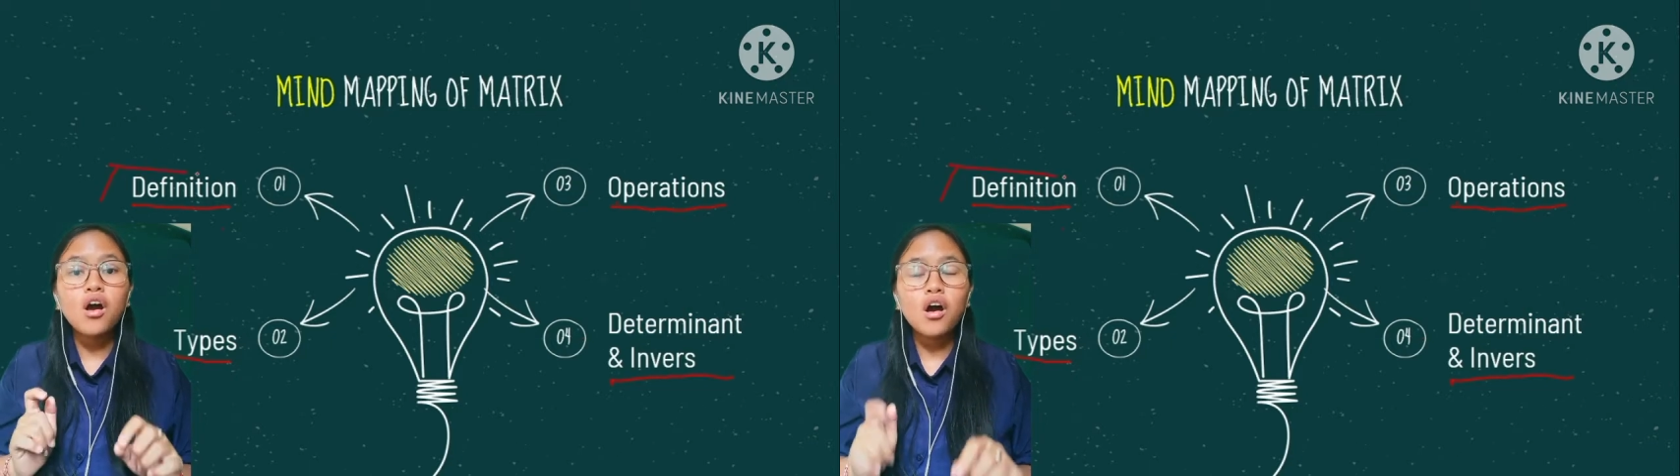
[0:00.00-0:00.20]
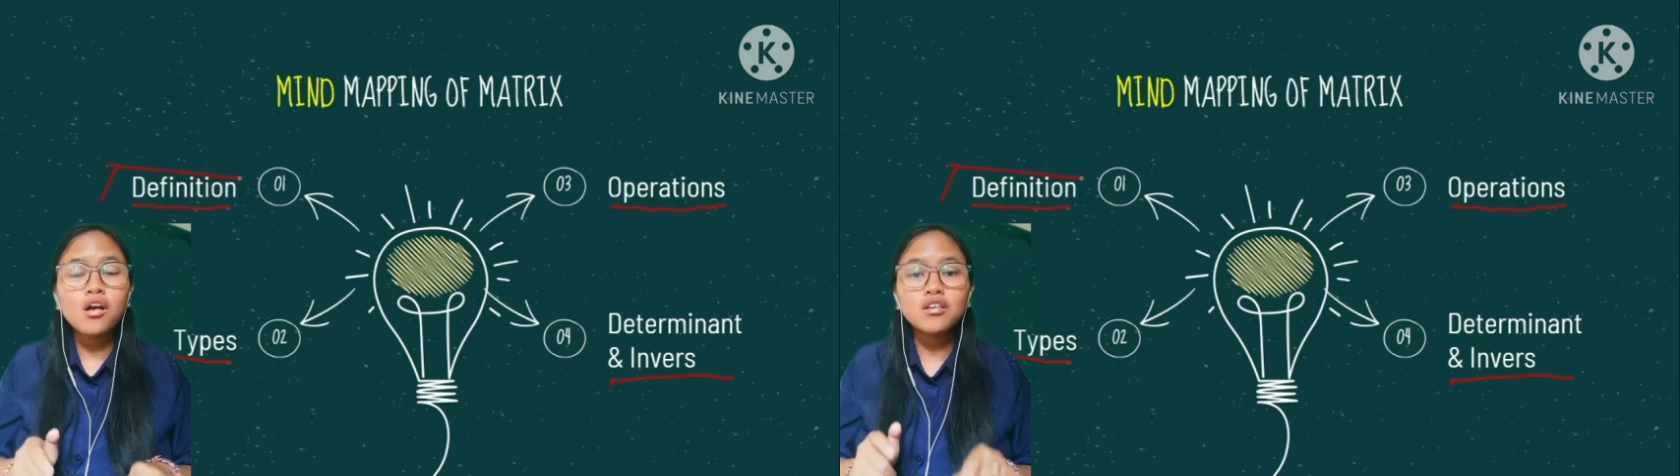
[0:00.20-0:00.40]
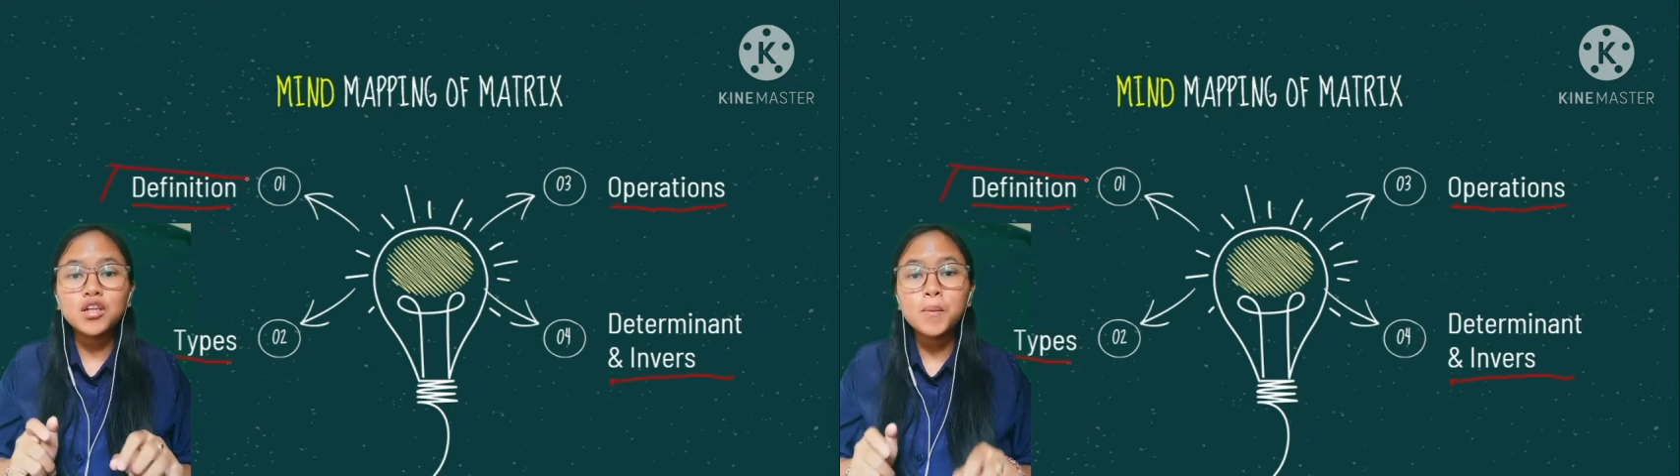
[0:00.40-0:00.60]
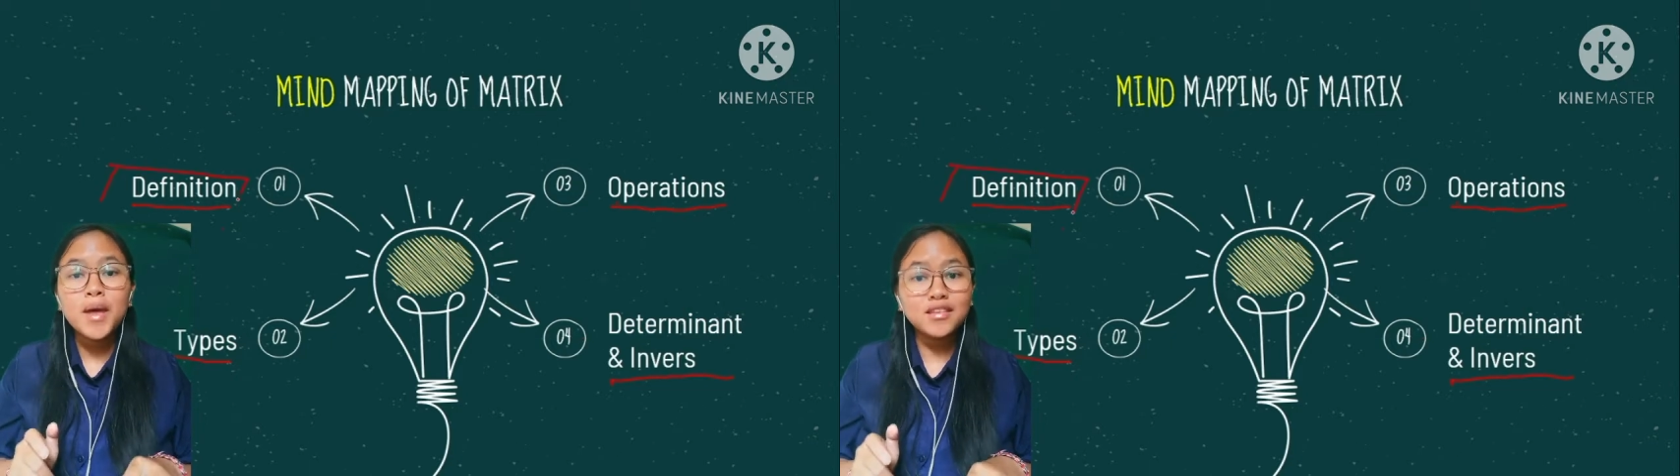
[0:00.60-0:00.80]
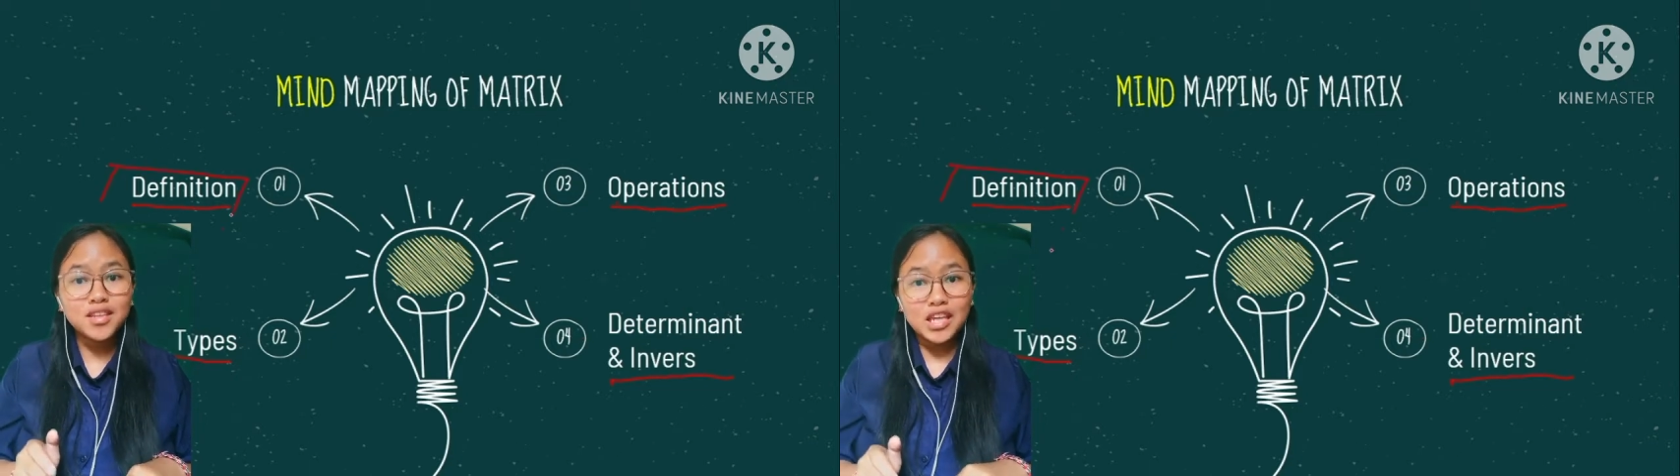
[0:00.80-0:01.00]
or the
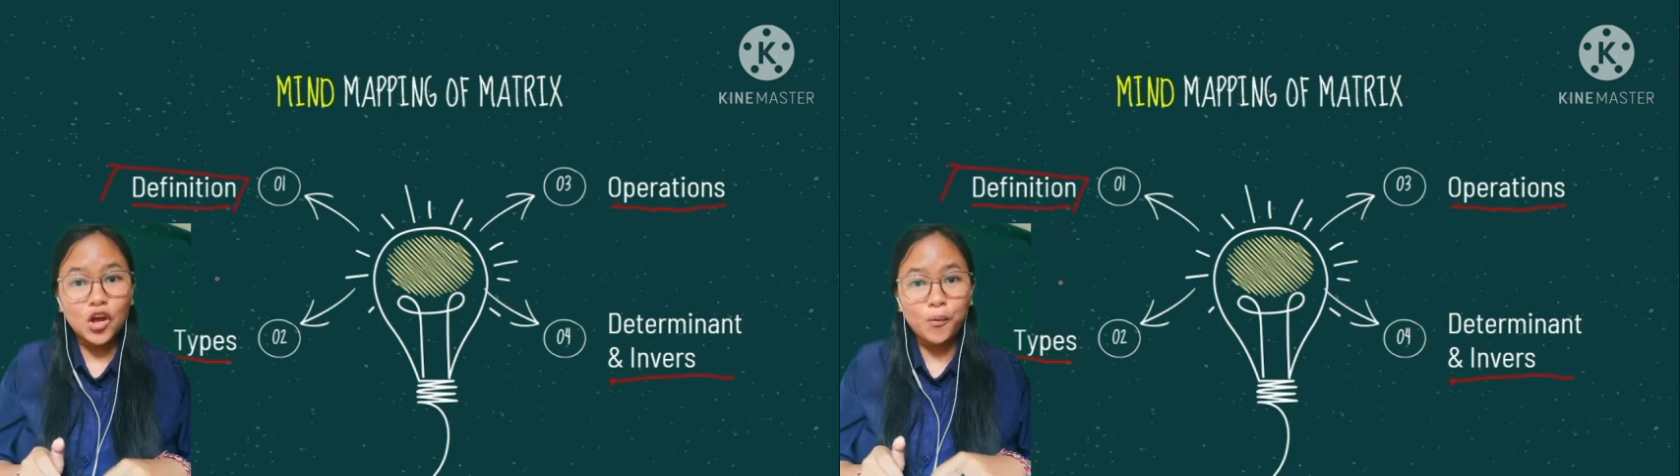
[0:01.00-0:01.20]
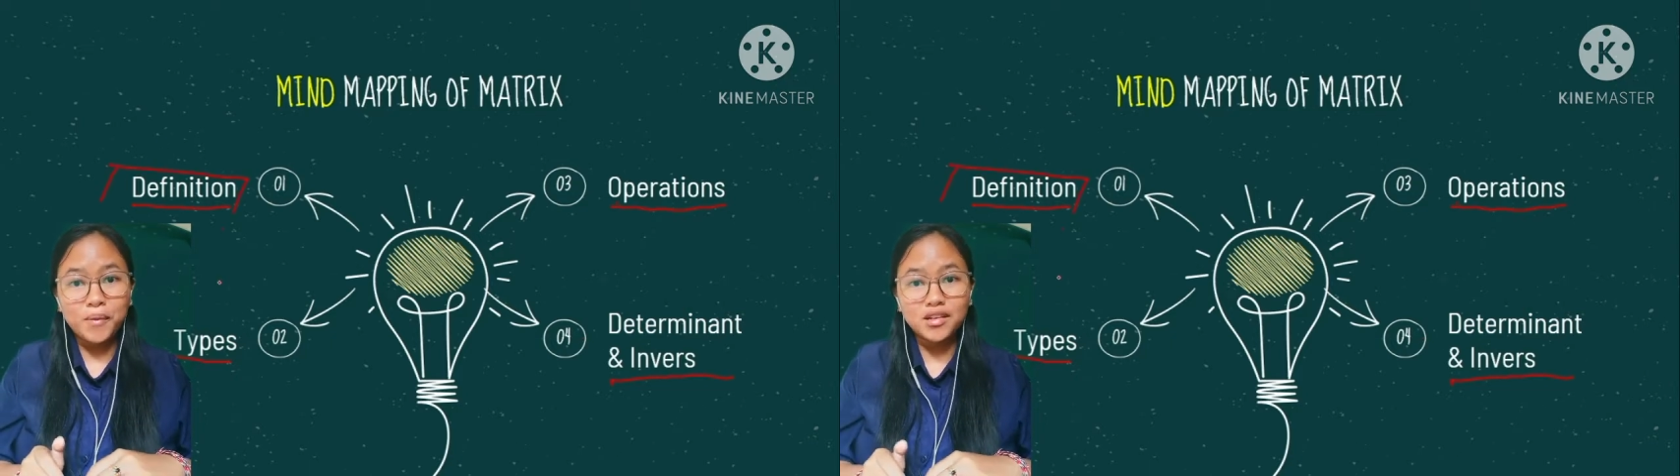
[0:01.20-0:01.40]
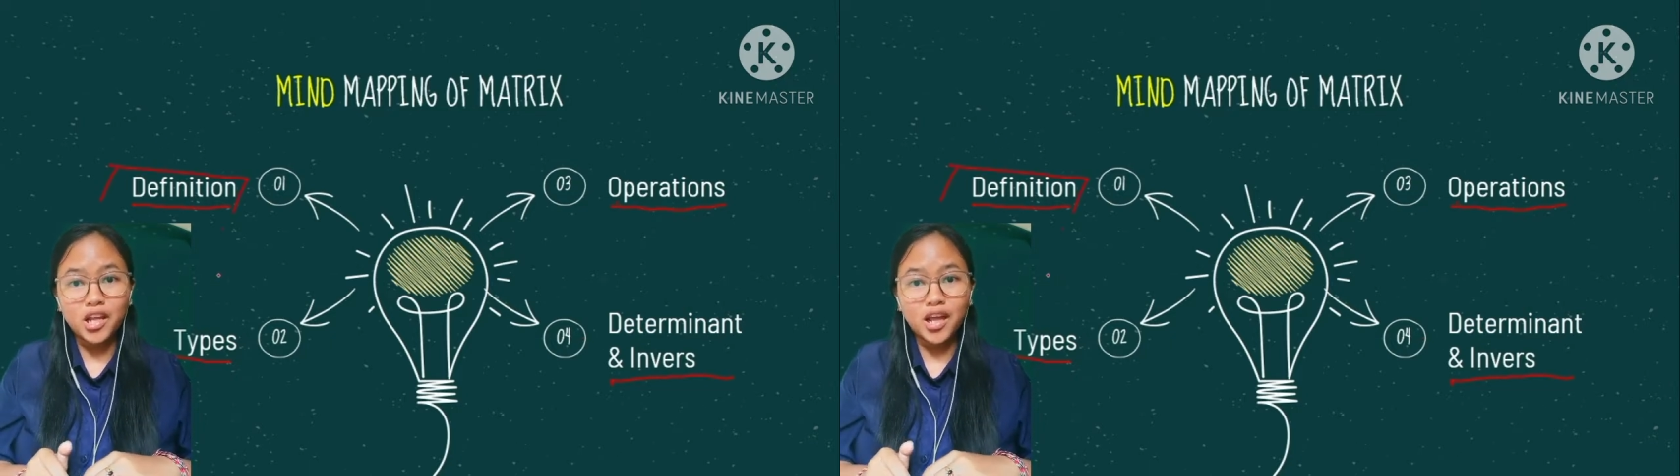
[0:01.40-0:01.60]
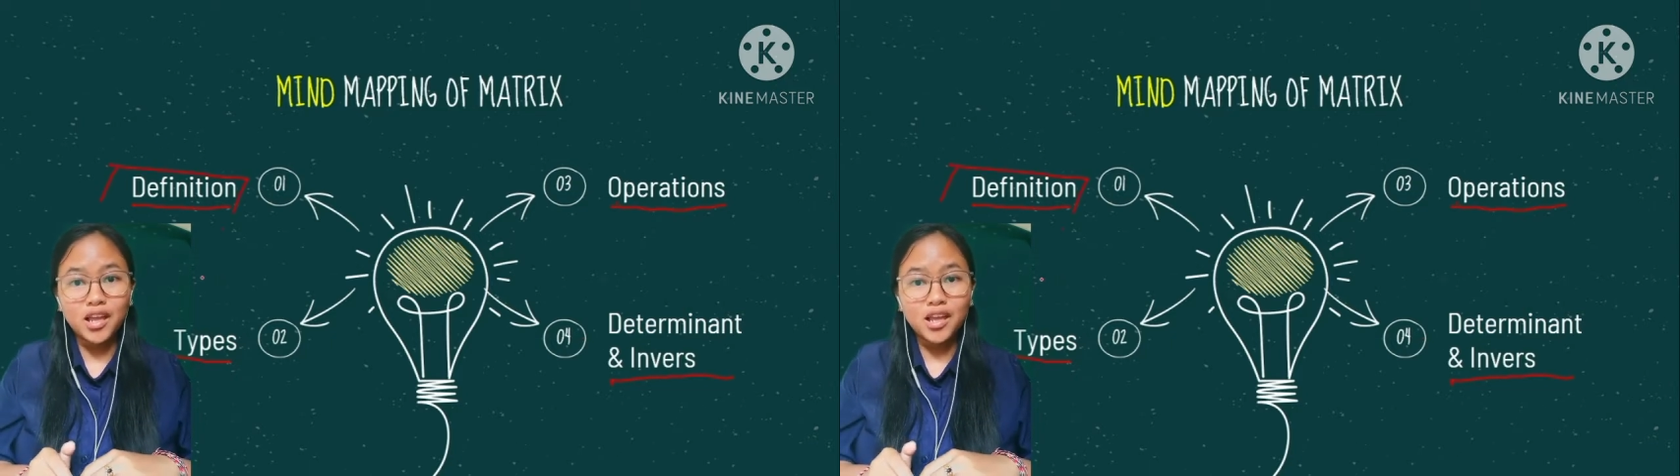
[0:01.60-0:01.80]
basic of metric.